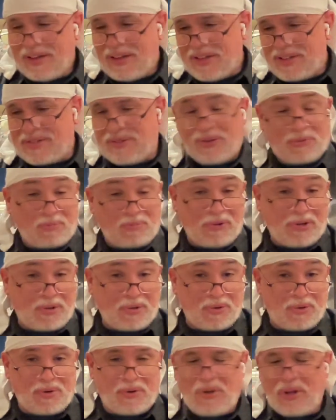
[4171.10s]
So it's pretty
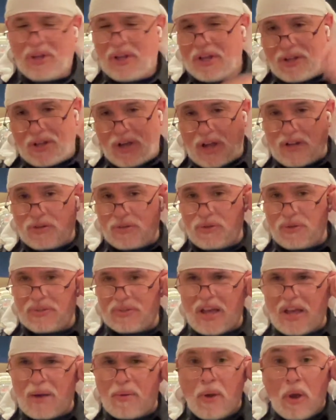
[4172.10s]
cool. I do use
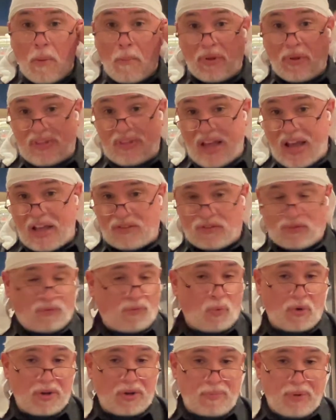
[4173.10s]
that, but that's
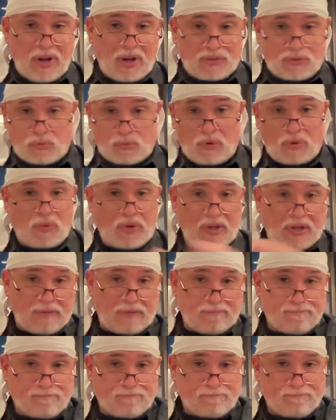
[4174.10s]
$40 one way.
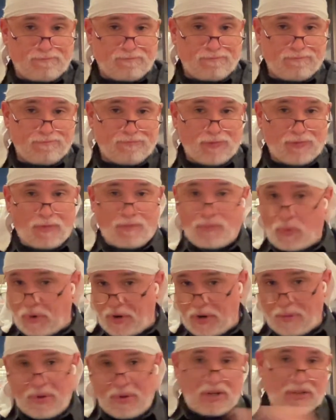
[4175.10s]

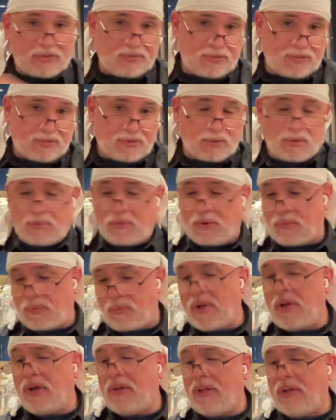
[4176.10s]
$40 just to go one
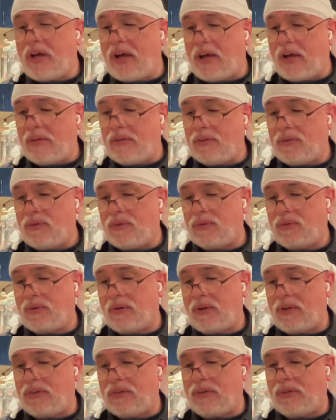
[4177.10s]
way on that. So it's
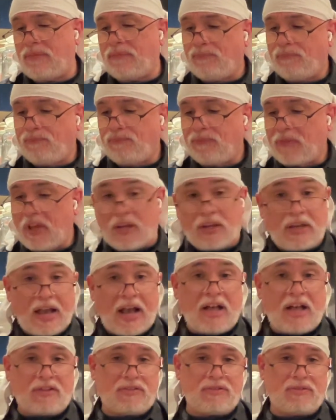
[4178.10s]
crazy. And
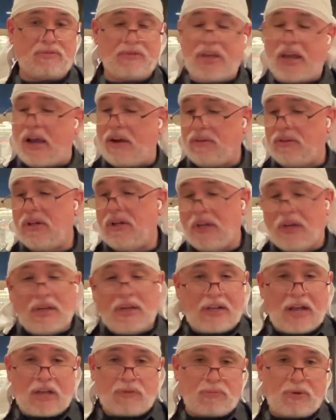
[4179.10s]
gas, yeah.
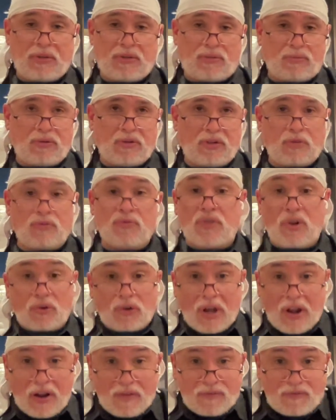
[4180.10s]
Gas prices are ridiculous.
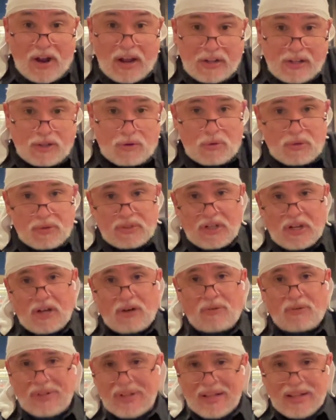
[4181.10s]
They're finally going
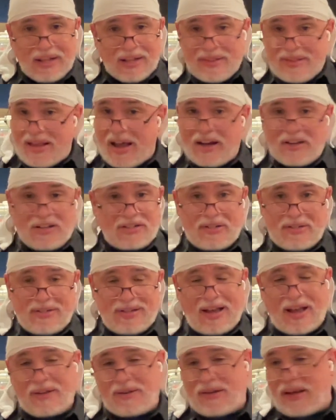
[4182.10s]
down.
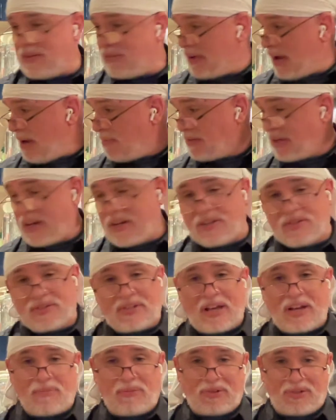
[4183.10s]
I'm getting
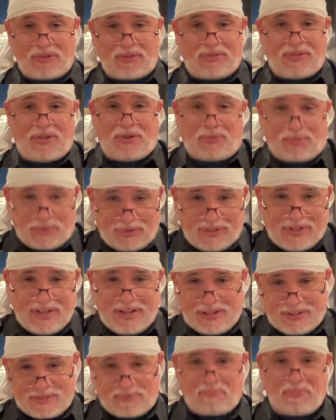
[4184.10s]
excited, but they're still
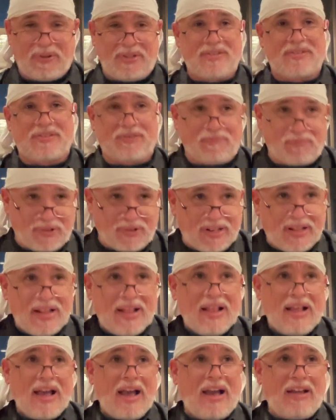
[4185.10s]
really expensive. But
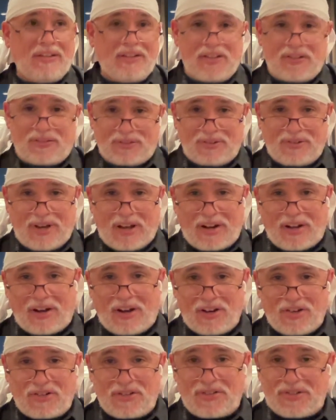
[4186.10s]
at least they're not
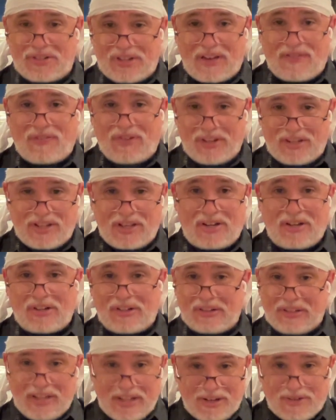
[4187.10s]
170 yen a
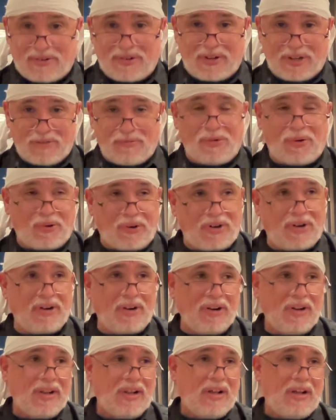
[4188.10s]
liter
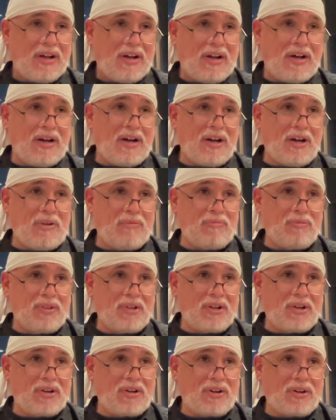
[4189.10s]
anymore.
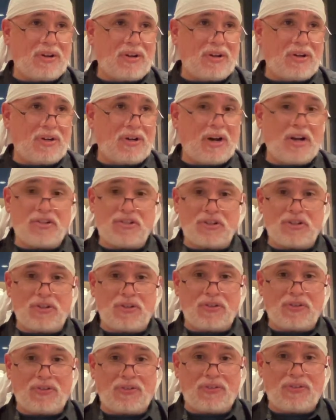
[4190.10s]
They're
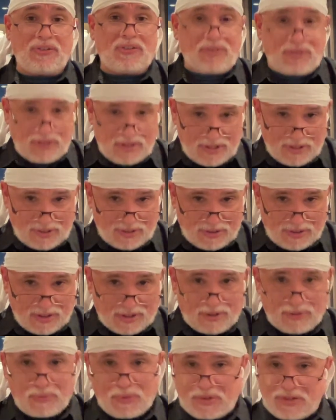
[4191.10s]
160 yen a
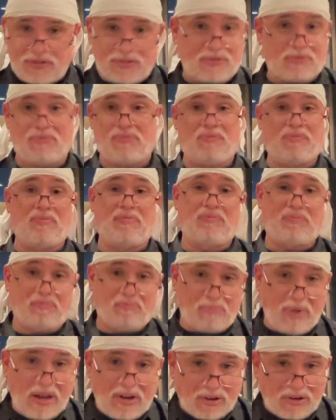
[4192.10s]
liter, which is
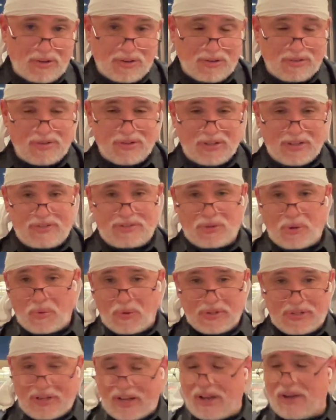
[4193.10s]
better. It's
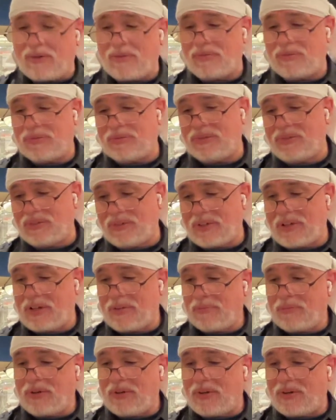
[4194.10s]
going down. It's
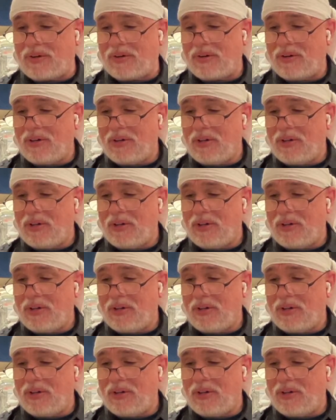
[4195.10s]
getting better.